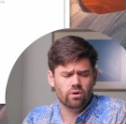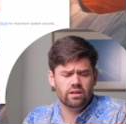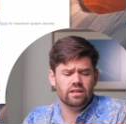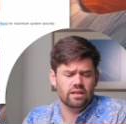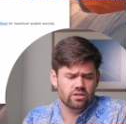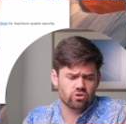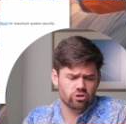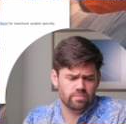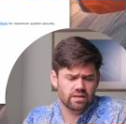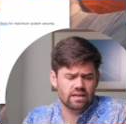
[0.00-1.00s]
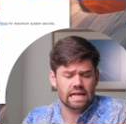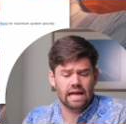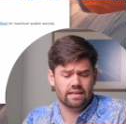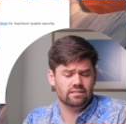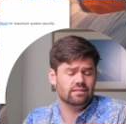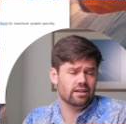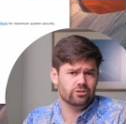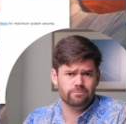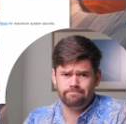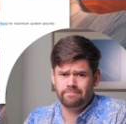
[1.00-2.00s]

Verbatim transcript: one is going to be SSH.